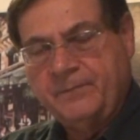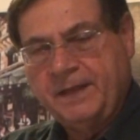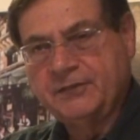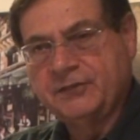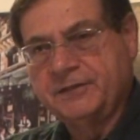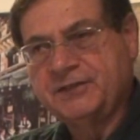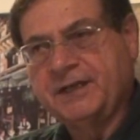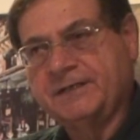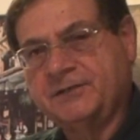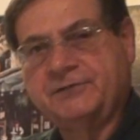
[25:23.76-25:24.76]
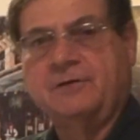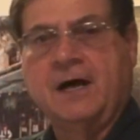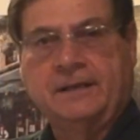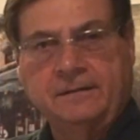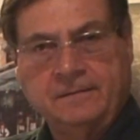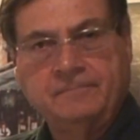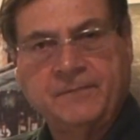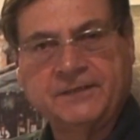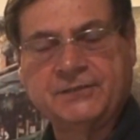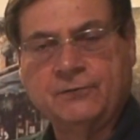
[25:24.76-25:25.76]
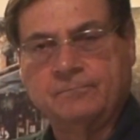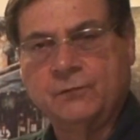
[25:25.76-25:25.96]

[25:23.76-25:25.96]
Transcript: into the second slot, it's